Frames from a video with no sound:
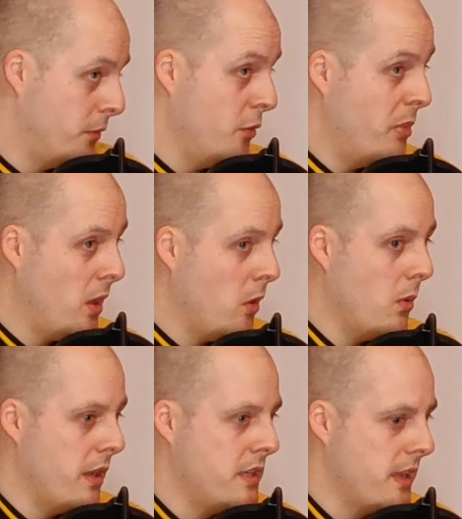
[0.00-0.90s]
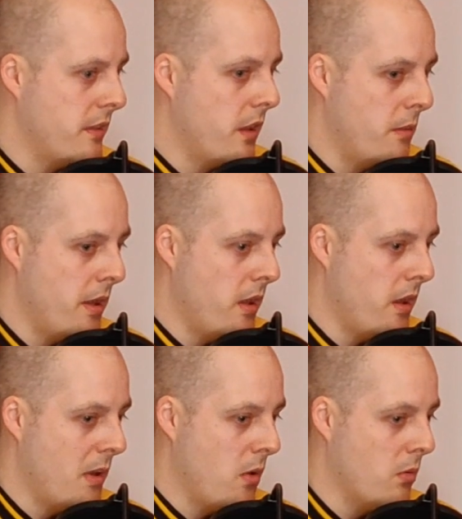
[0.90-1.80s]
just pick up what you said there, mate,
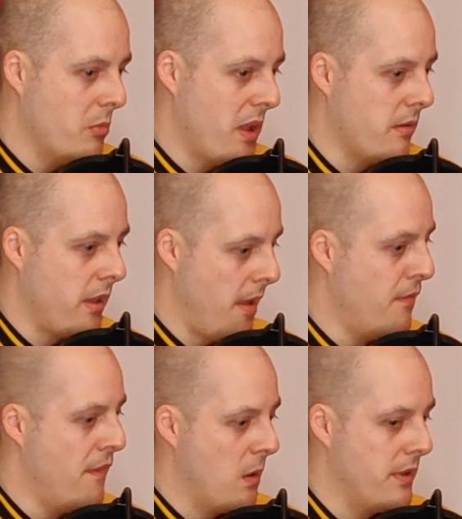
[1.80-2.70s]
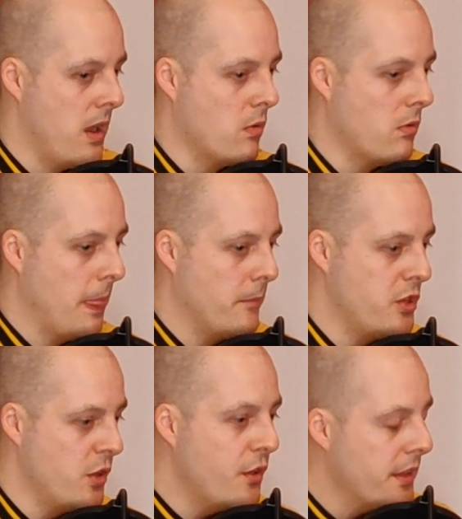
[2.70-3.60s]
about being, getting found out.
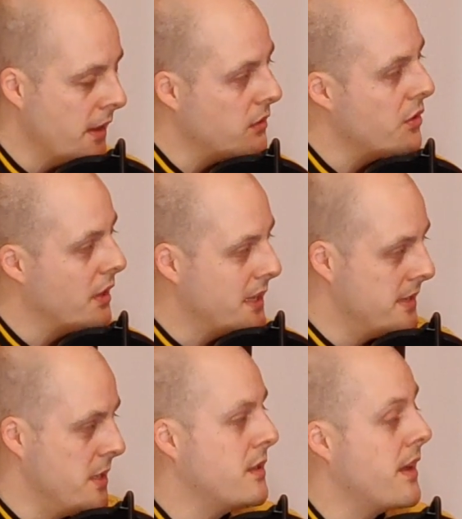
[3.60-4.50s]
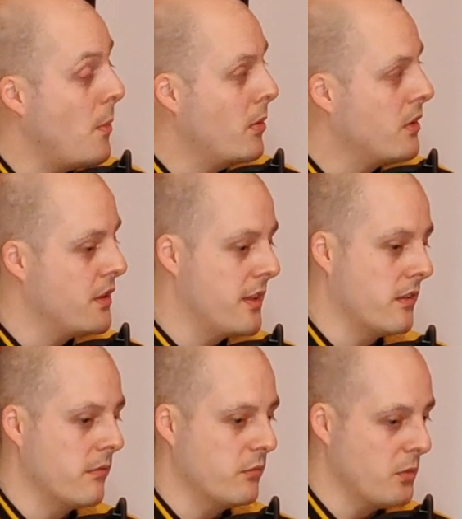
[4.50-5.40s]
Do you think that's going to continue to happen, or do you
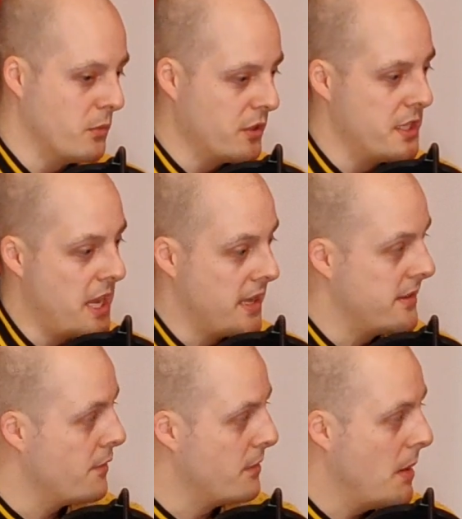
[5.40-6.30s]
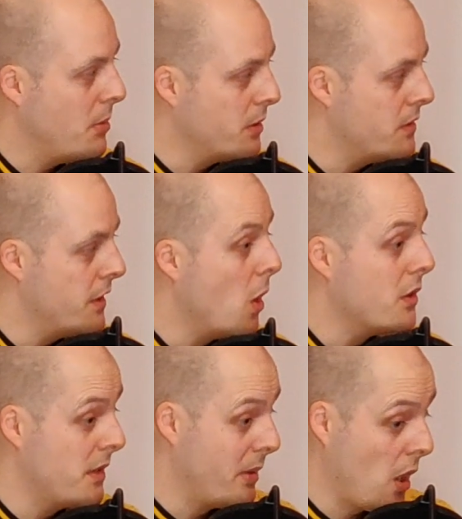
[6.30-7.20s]
think someone's going to change now from our point of view, or
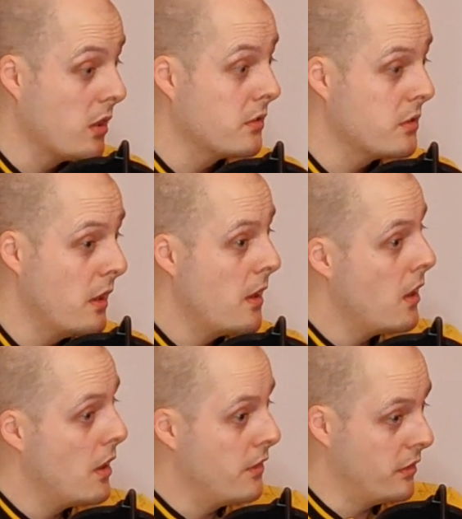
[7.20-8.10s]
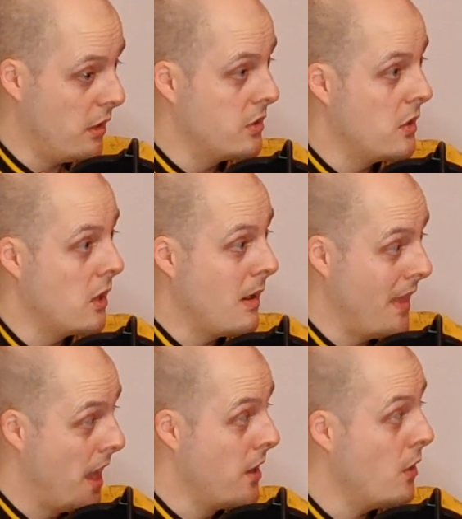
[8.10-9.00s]
is it because there's a lot of talk about
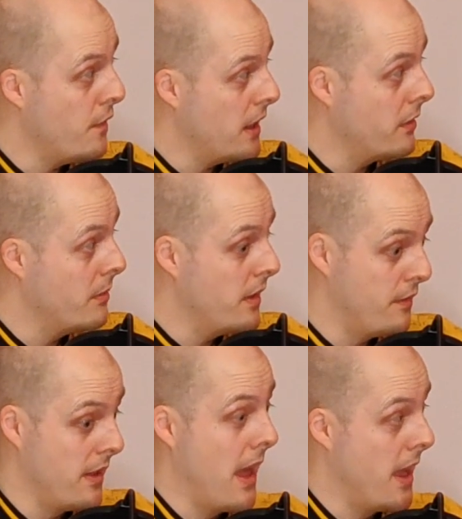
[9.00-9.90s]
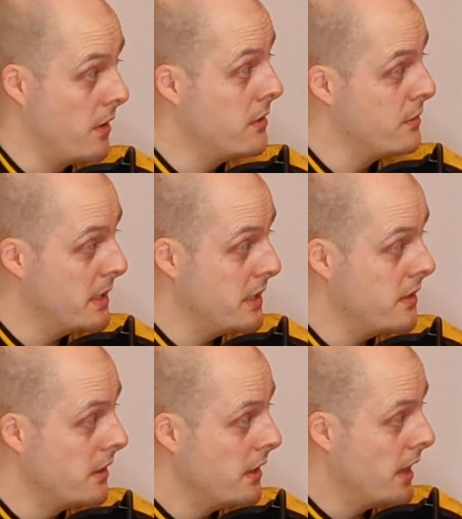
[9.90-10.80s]
the Hendo factor, the fact that Henderson's
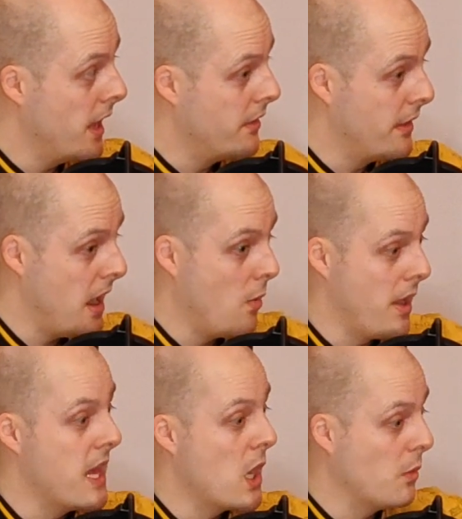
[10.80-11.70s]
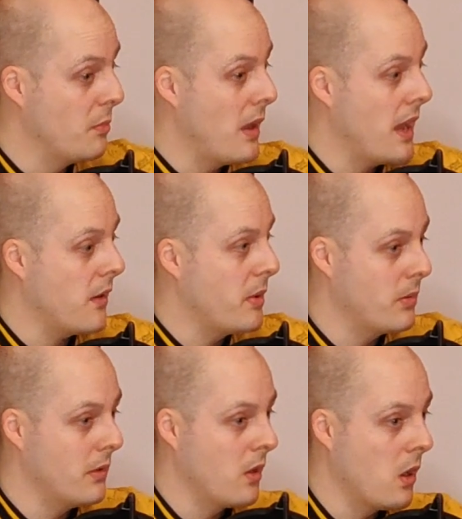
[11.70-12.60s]
missing? Is that when he comes back,
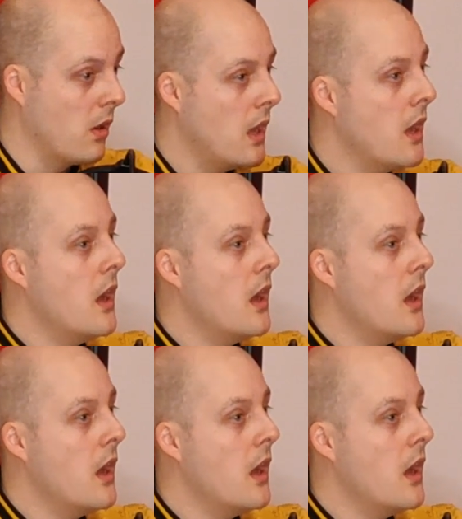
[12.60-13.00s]
people will go,